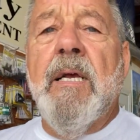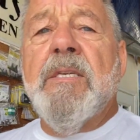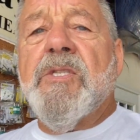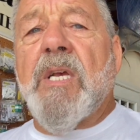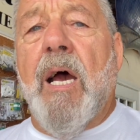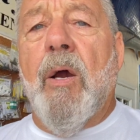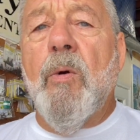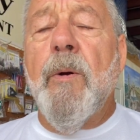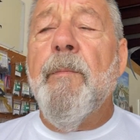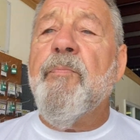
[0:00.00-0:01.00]

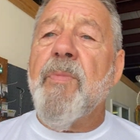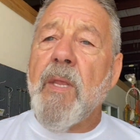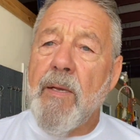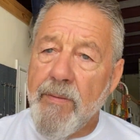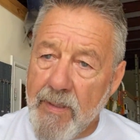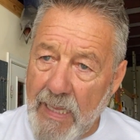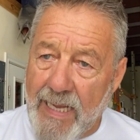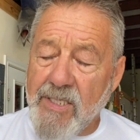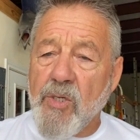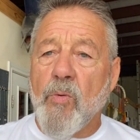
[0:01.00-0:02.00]
So
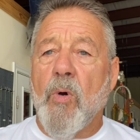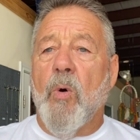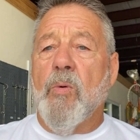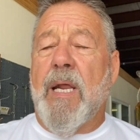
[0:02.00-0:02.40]
that's the rule.